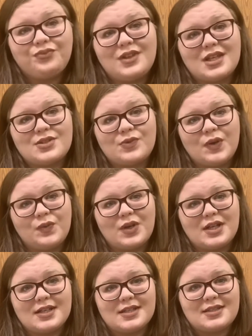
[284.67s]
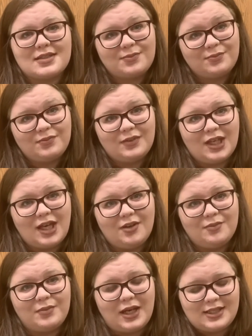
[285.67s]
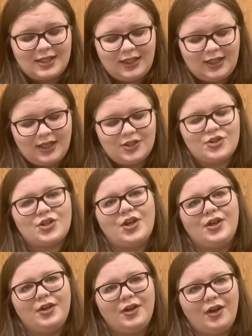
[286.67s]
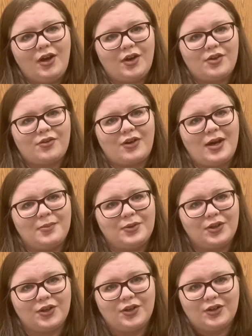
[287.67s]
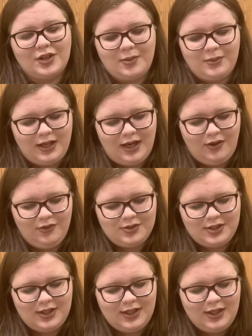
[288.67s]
This one was my teenage heartthrob girl coming out.